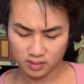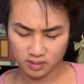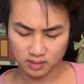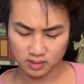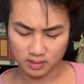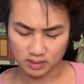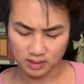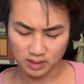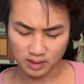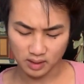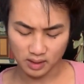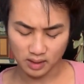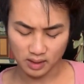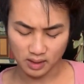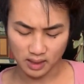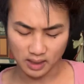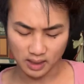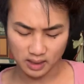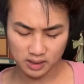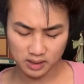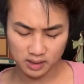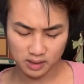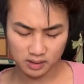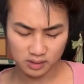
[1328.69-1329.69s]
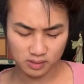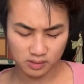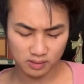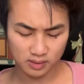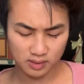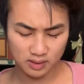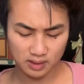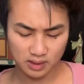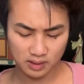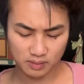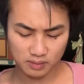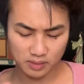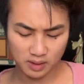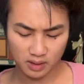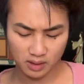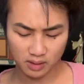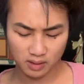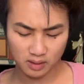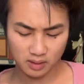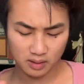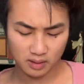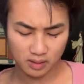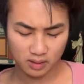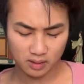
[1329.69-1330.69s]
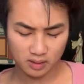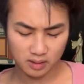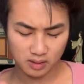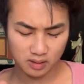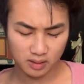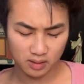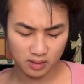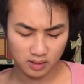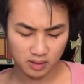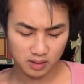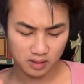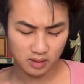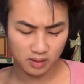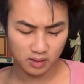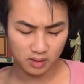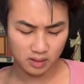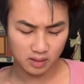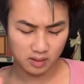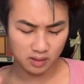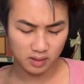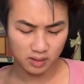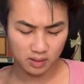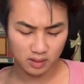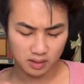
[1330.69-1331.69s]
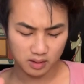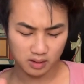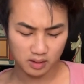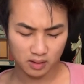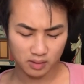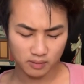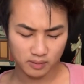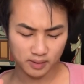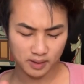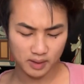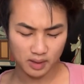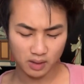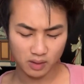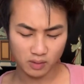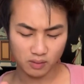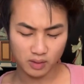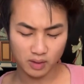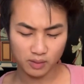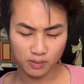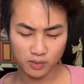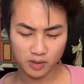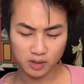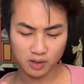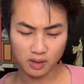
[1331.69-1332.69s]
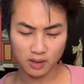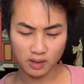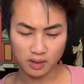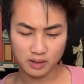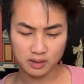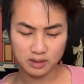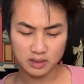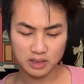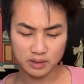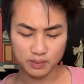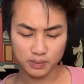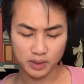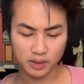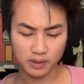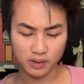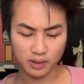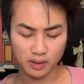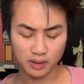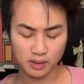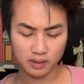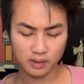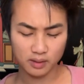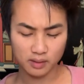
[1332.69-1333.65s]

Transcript: Taking action towards something. Let me get one more card, Spirit.